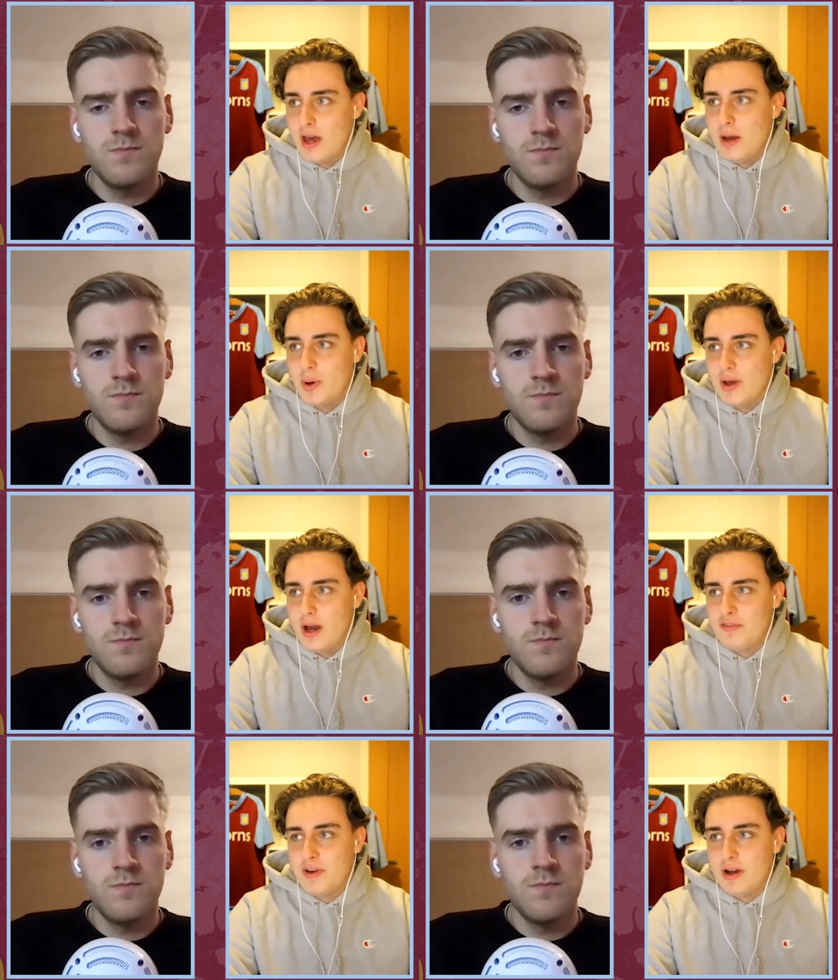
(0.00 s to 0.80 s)
Speaker 1: but I
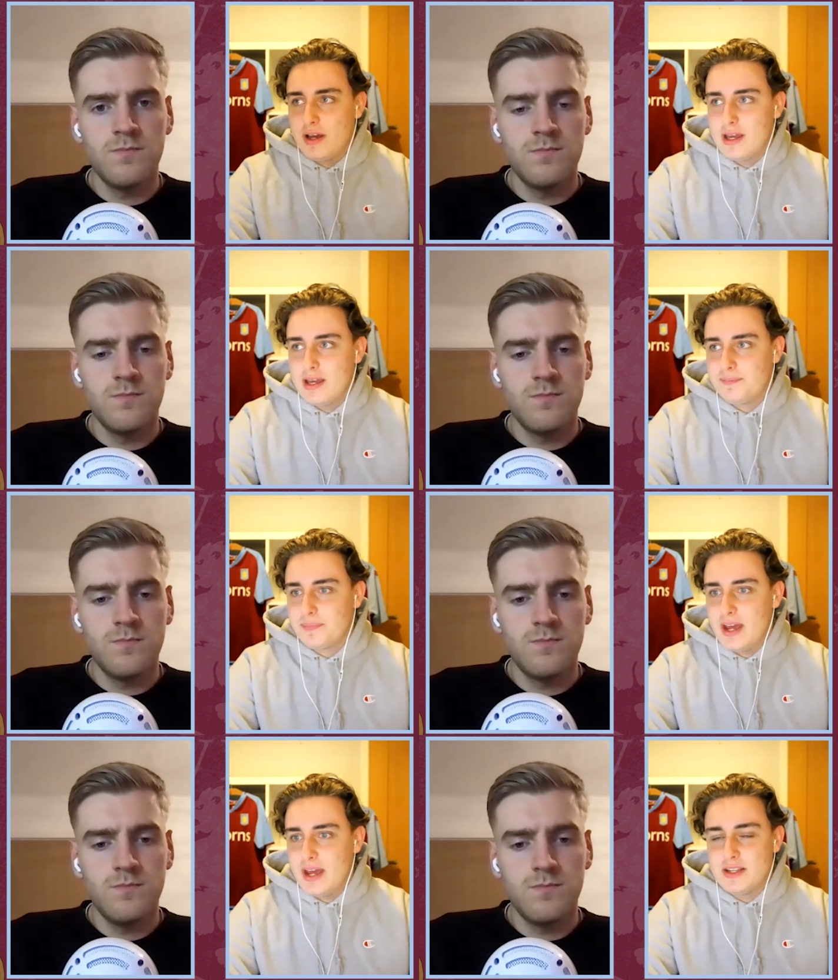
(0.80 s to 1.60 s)
felt it,
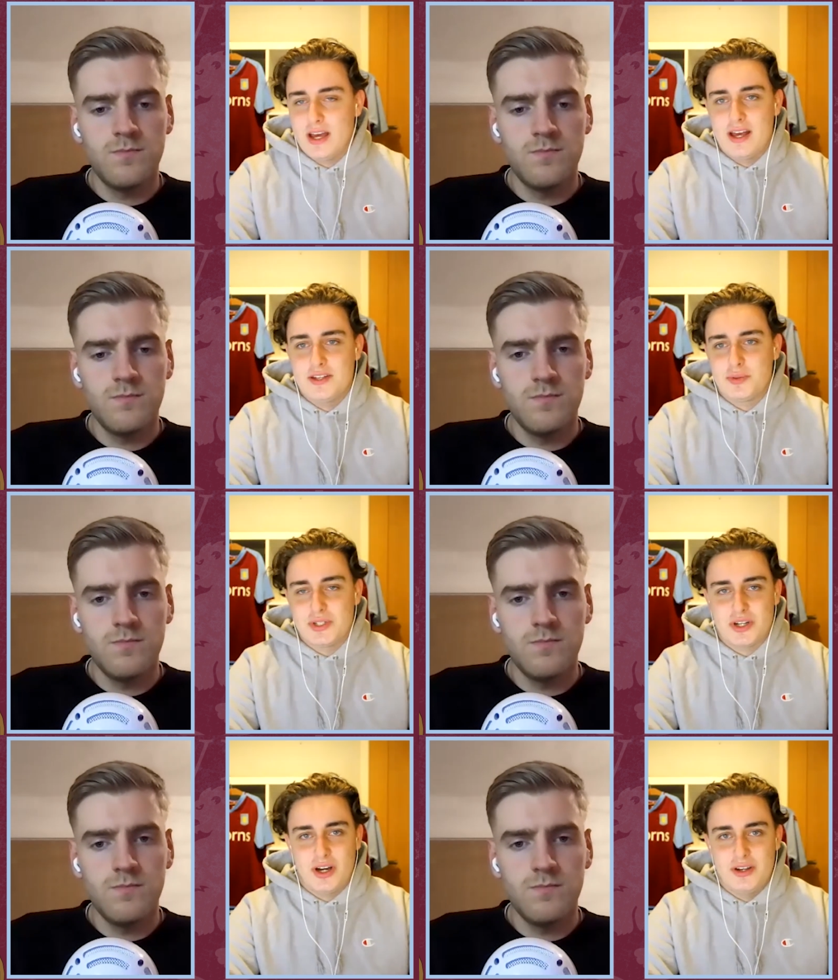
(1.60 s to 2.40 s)
as we
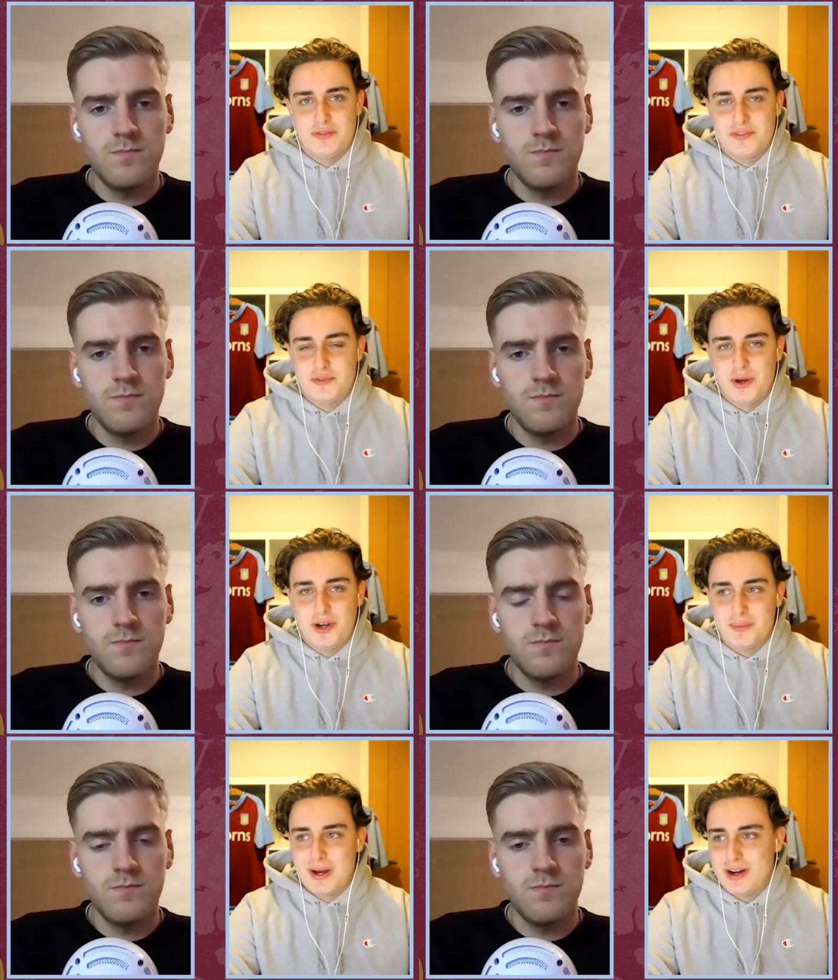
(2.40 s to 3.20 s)
just kind of spoke
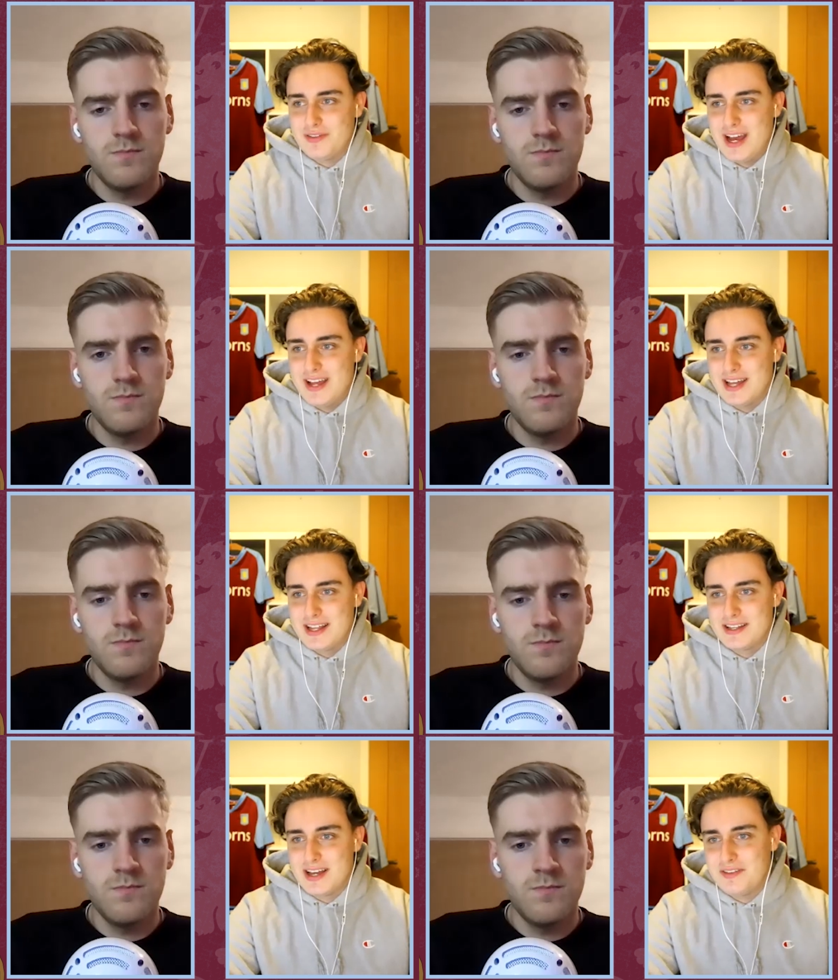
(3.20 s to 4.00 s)
about off air,
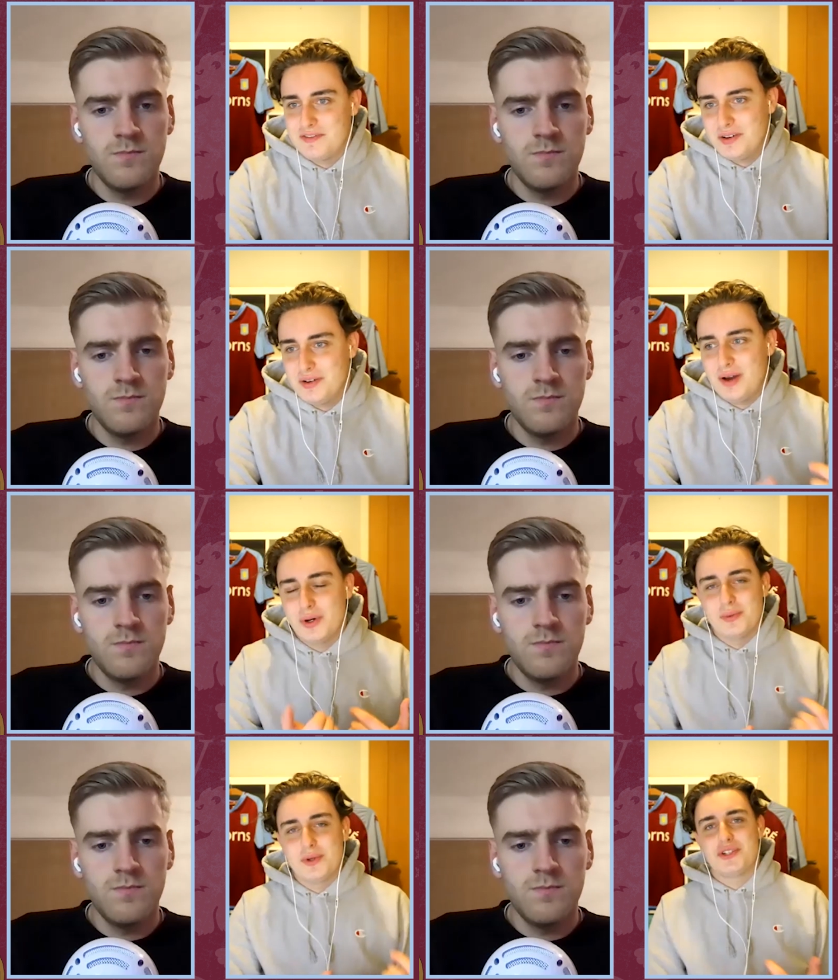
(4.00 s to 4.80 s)
Dan, I feel like we're
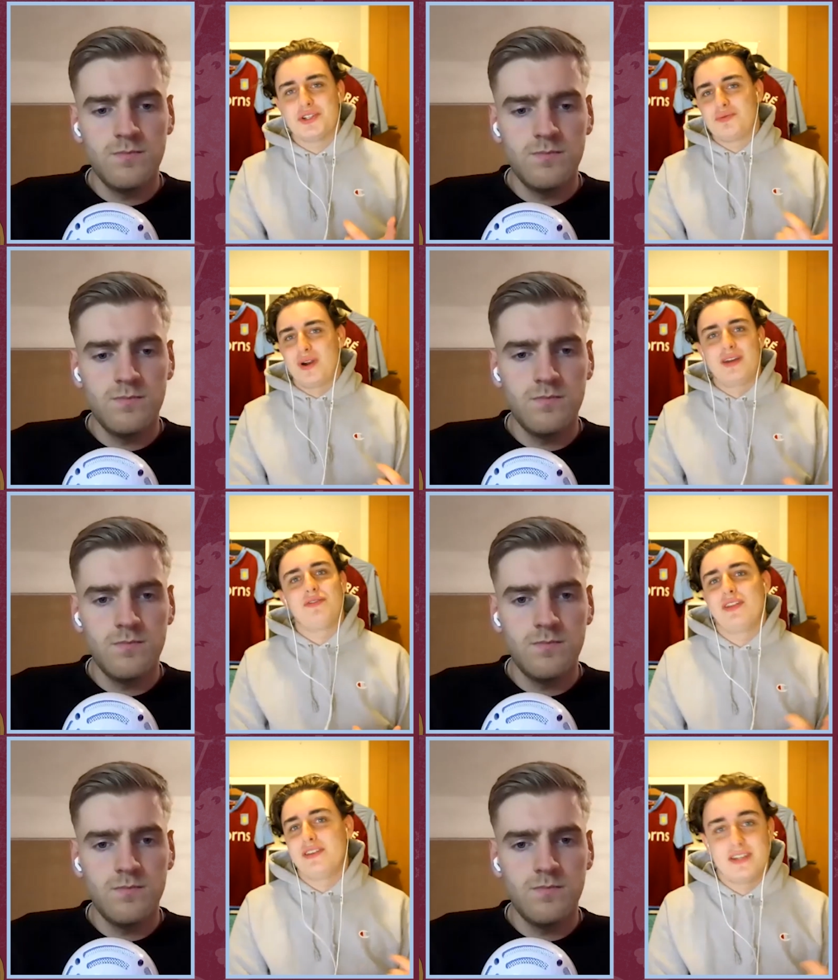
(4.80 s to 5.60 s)
almost just ready for
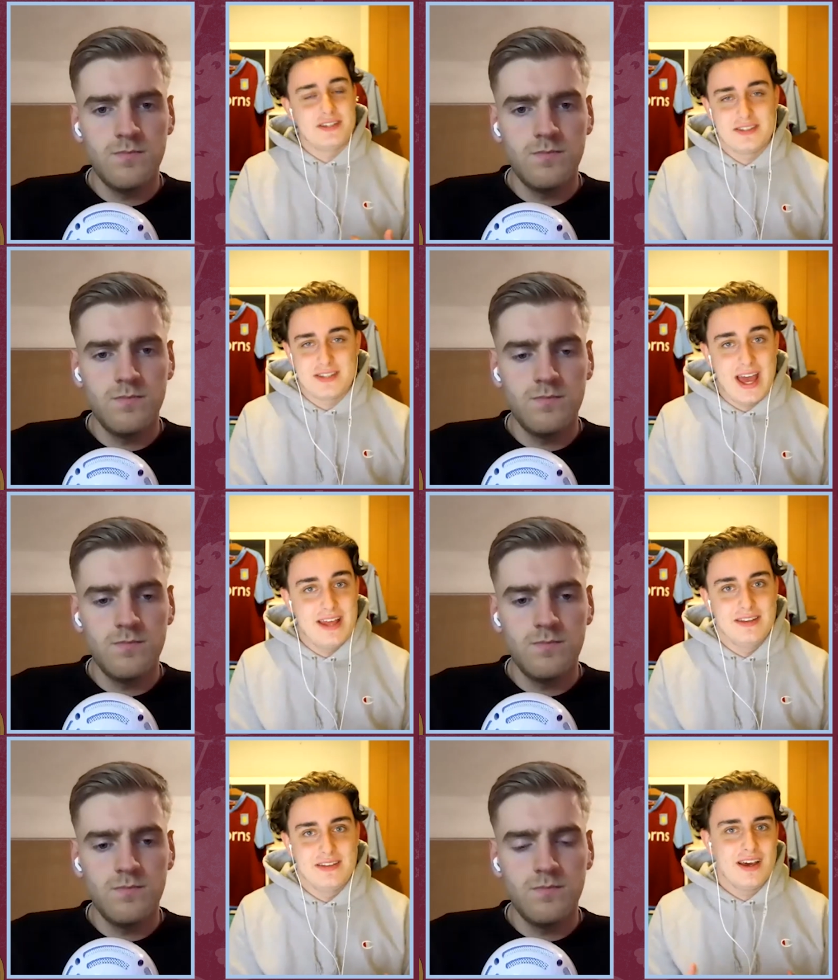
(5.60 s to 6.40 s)
the season to
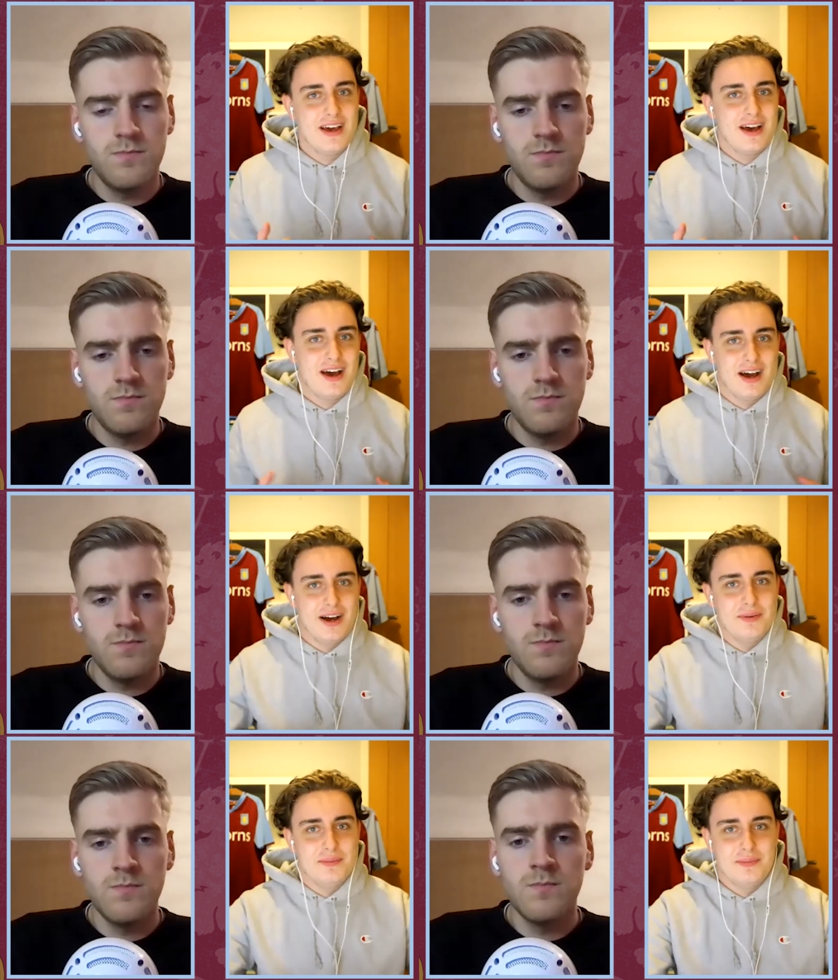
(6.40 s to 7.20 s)
end,
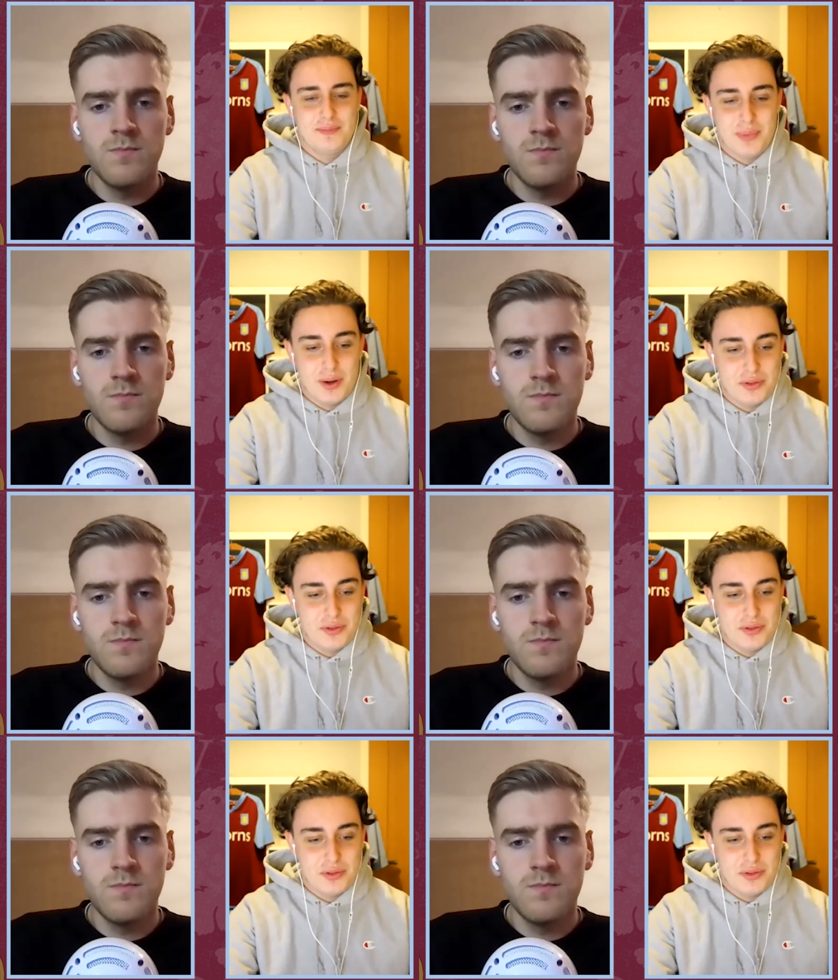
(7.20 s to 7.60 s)
um, both